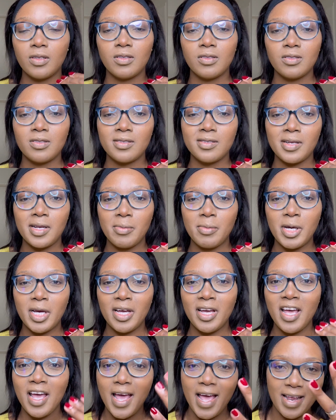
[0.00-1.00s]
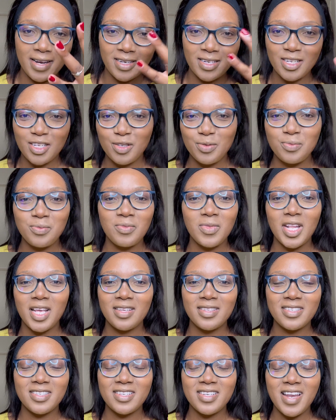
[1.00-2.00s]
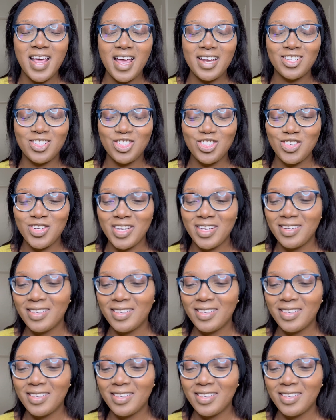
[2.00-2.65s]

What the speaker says: slimmer and snatched.